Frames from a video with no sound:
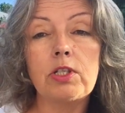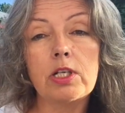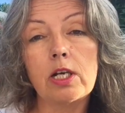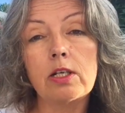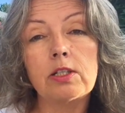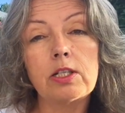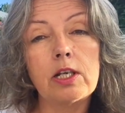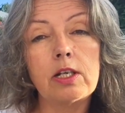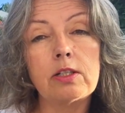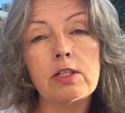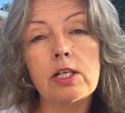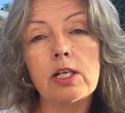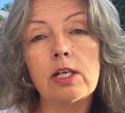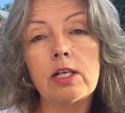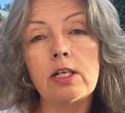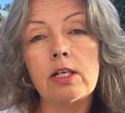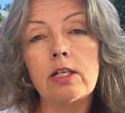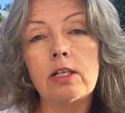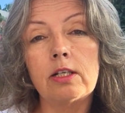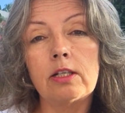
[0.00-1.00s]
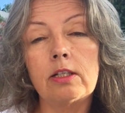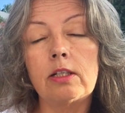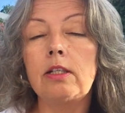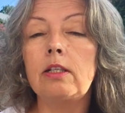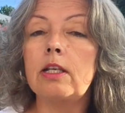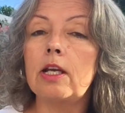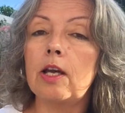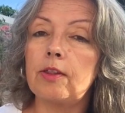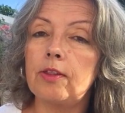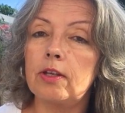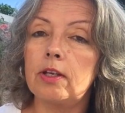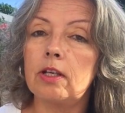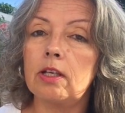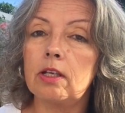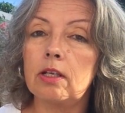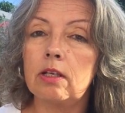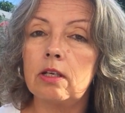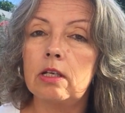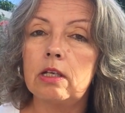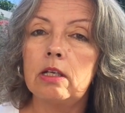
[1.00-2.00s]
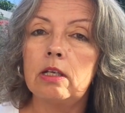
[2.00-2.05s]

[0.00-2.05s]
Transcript: tug, tug, tug, nothing.